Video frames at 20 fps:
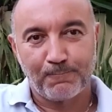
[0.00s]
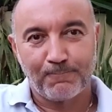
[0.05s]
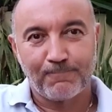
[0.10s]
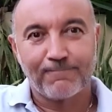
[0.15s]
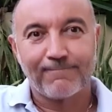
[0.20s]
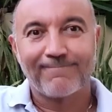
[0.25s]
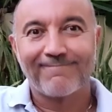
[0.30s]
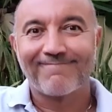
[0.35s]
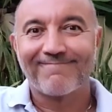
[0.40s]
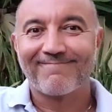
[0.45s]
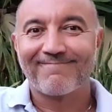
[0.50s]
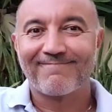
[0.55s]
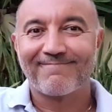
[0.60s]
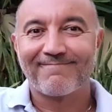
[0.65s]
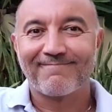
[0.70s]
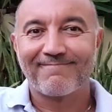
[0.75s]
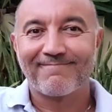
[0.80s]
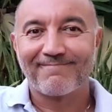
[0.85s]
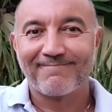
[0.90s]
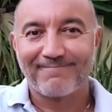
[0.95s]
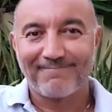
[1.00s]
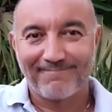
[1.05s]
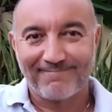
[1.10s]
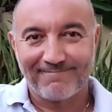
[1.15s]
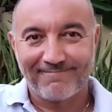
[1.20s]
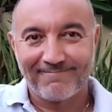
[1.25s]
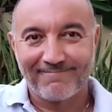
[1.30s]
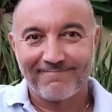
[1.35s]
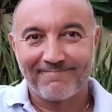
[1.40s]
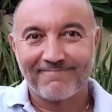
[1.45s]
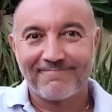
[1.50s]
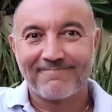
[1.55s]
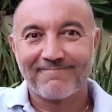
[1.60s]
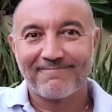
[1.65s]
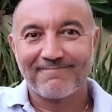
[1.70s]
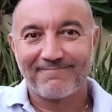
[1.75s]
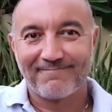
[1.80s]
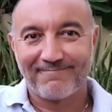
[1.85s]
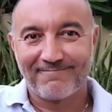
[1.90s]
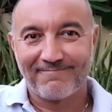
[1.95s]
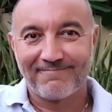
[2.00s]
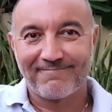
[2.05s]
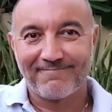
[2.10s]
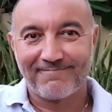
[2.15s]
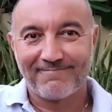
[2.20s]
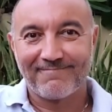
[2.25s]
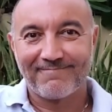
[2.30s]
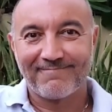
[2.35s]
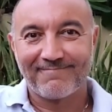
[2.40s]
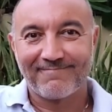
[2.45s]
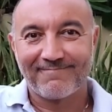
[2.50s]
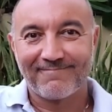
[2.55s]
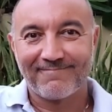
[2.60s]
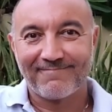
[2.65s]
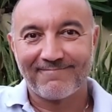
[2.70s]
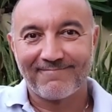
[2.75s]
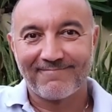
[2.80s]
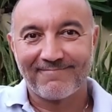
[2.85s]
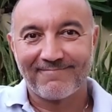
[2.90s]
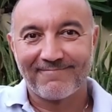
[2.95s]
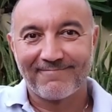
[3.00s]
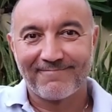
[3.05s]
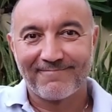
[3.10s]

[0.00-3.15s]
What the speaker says: The person shown says nothing.